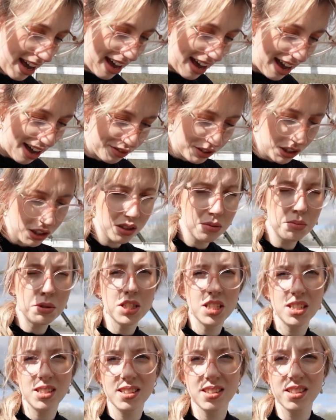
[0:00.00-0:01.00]
I have got some
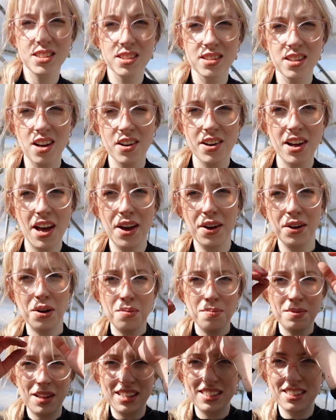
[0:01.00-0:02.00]
onions on at
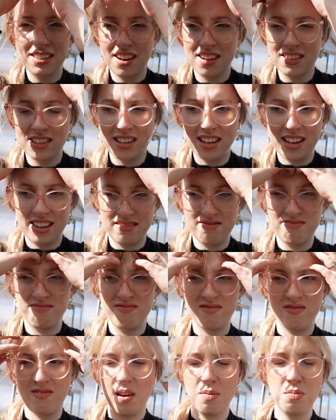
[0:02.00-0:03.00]
home that I started in
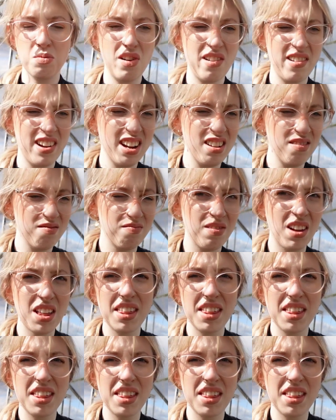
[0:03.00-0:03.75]
February, I